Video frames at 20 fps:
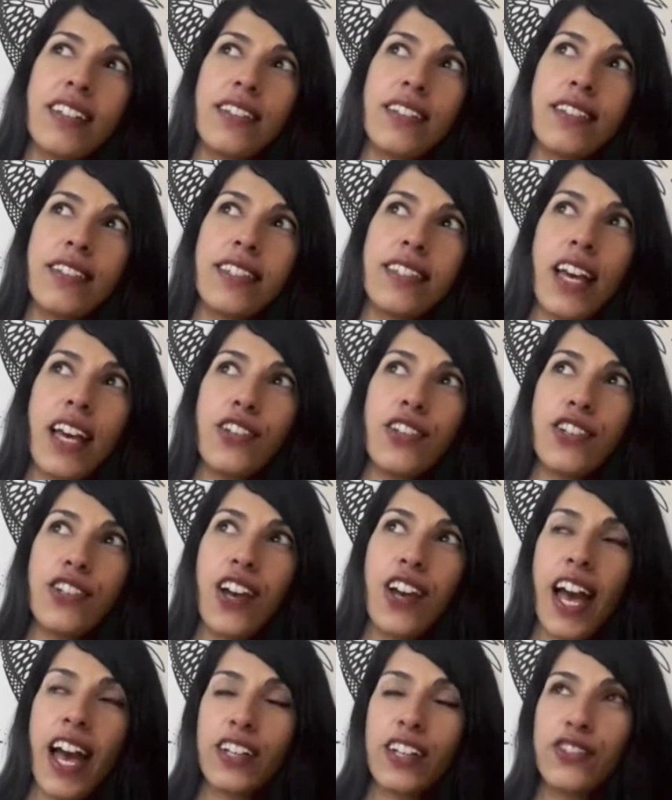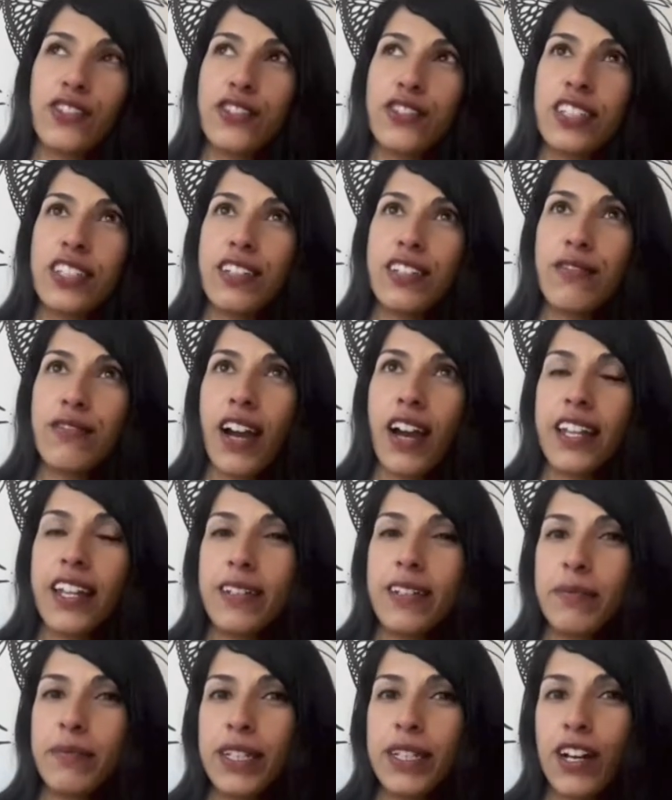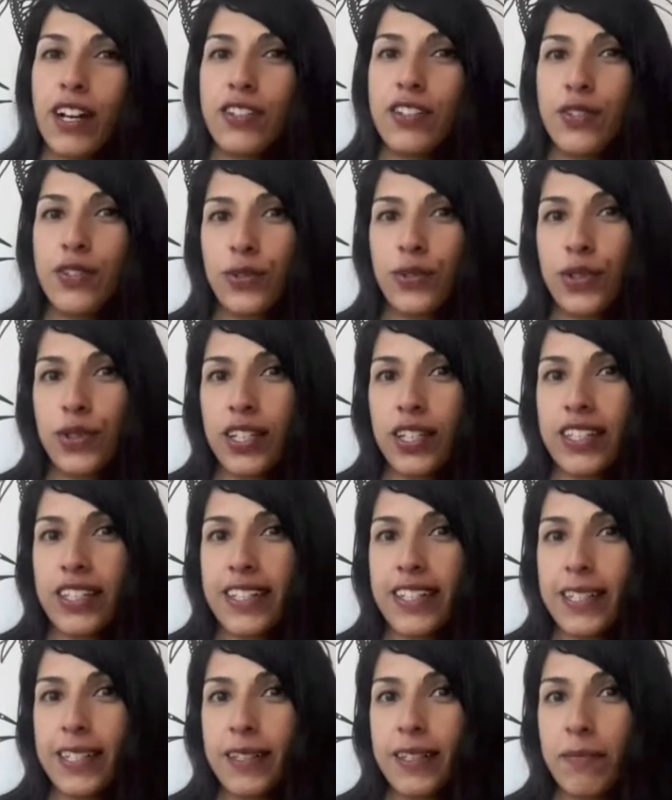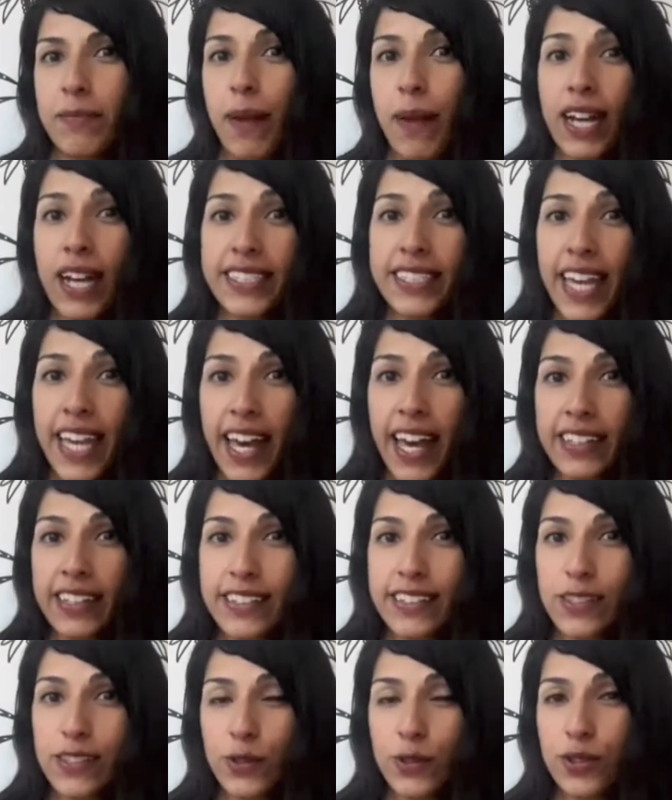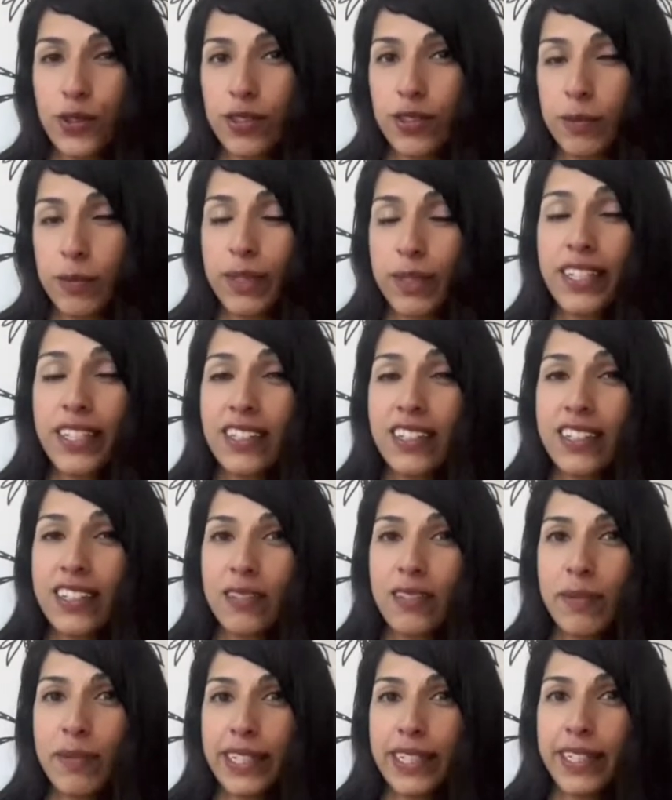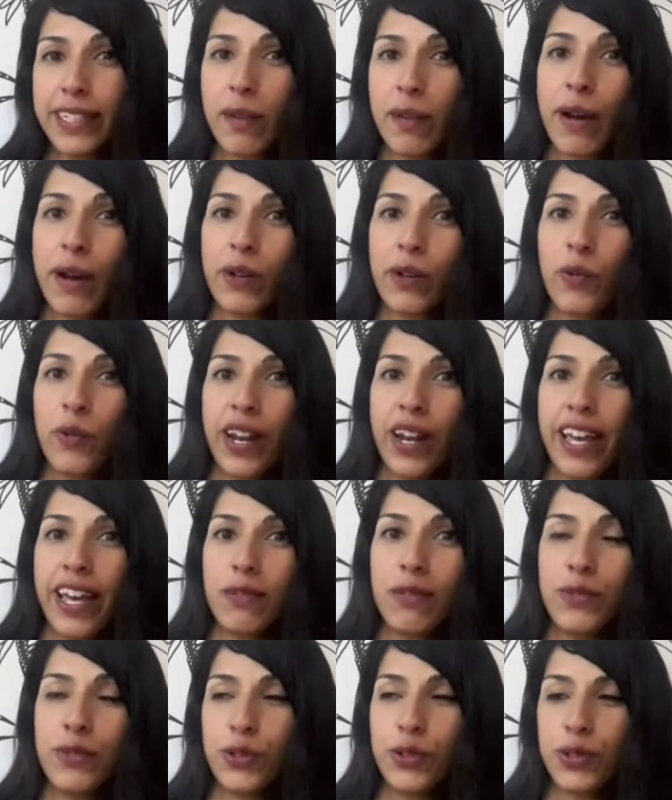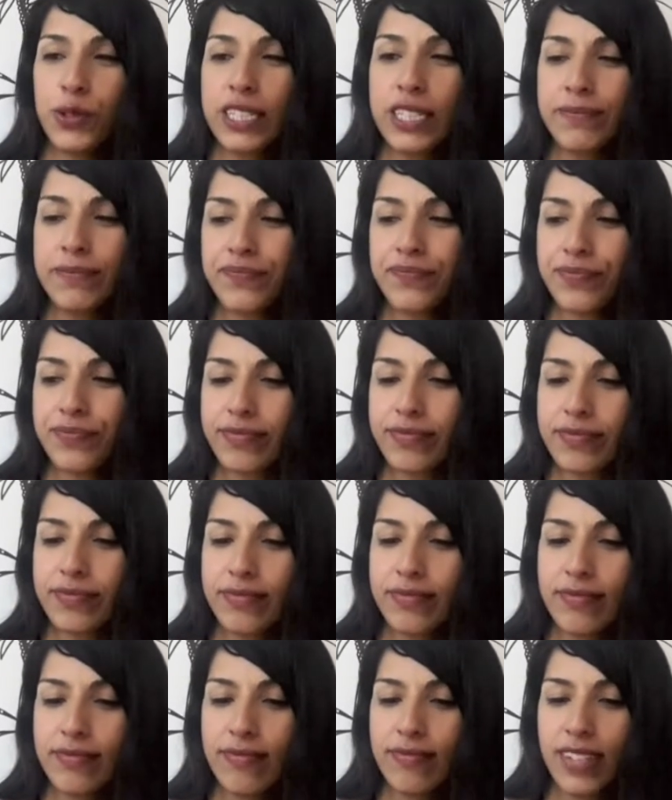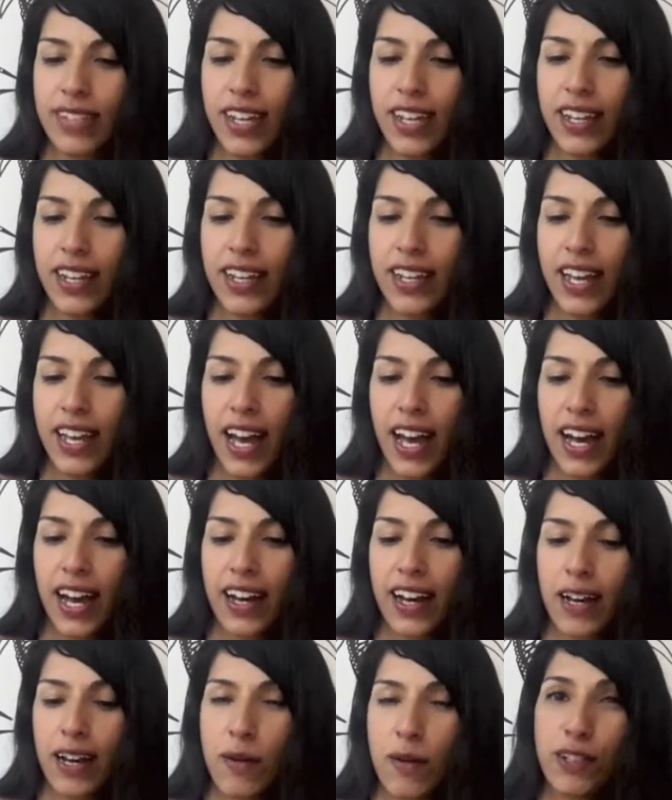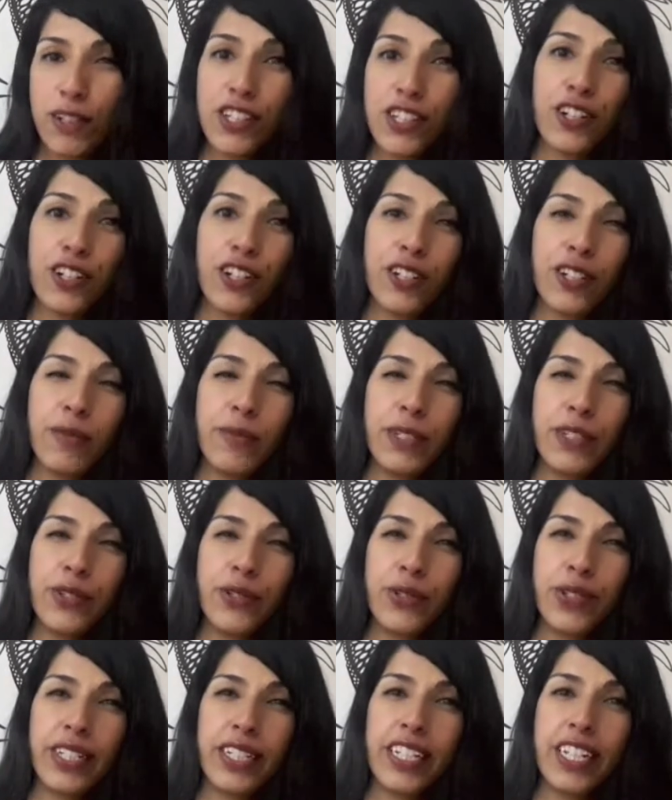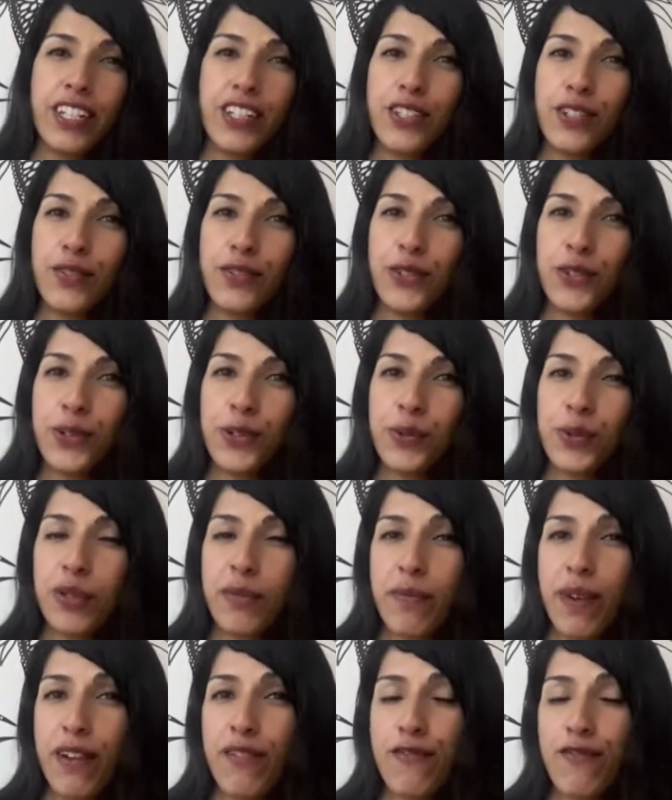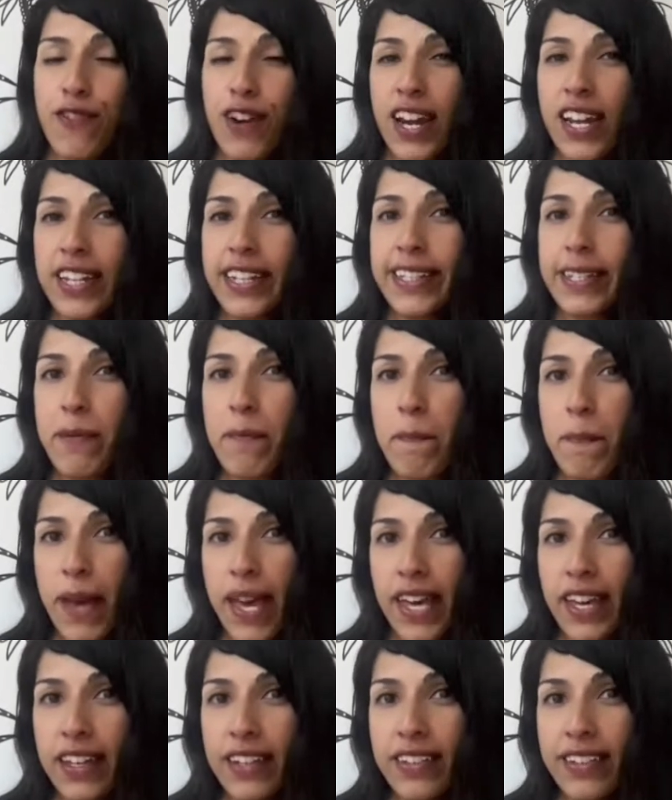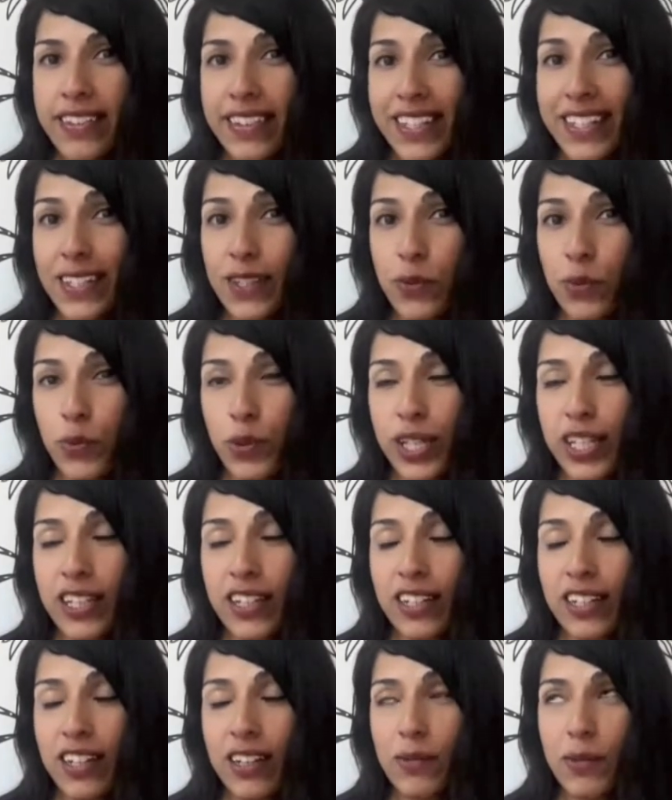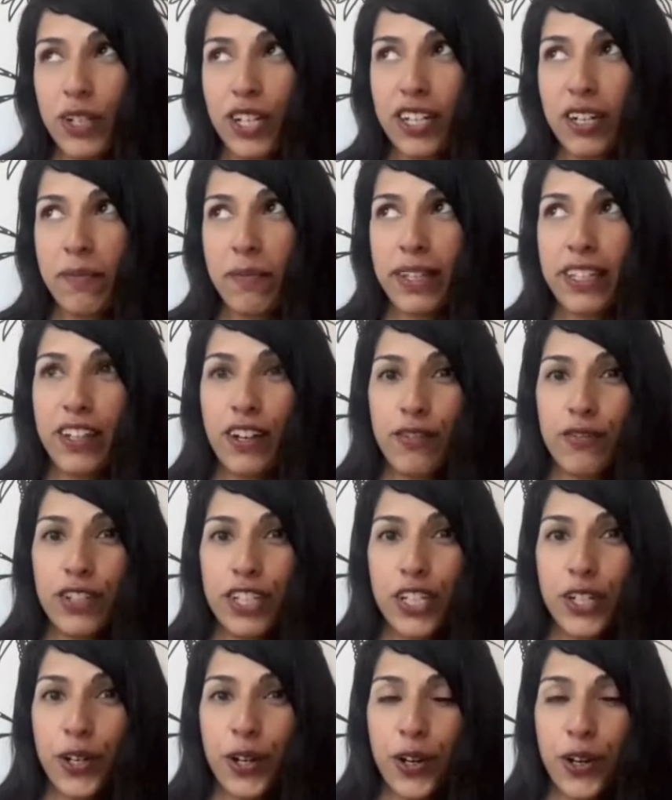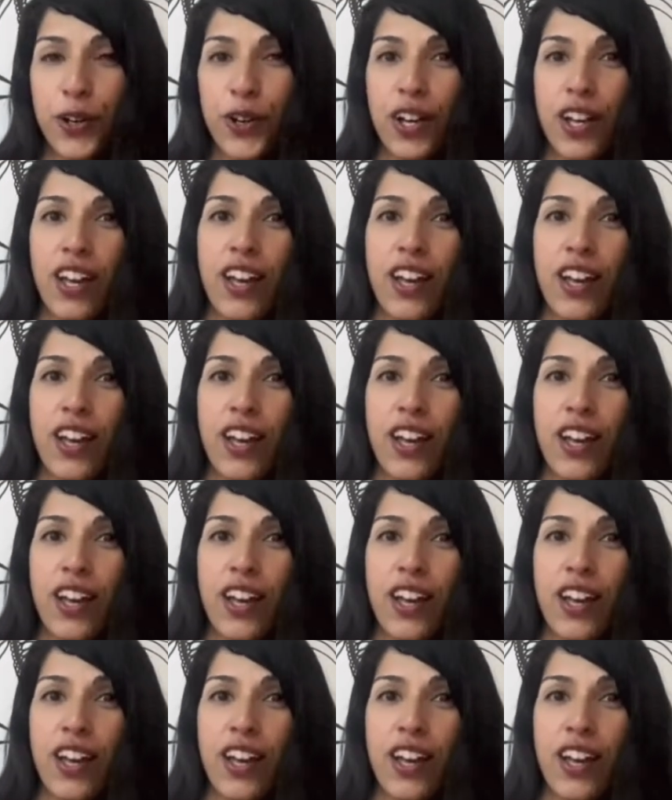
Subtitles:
Sasha actually invited me onto his podcast to speak a little bit about what I am doing. I'm also going to be doing an interview with my friend Ben this week. We're going to make a video.